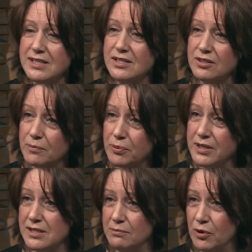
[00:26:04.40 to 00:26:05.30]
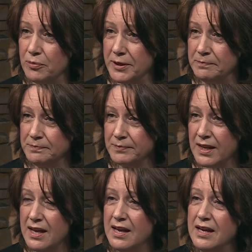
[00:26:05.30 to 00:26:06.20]
to the present moment.
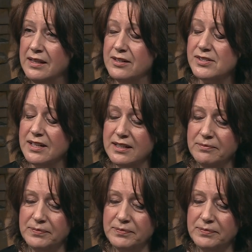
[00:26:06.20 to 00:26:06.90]
There's a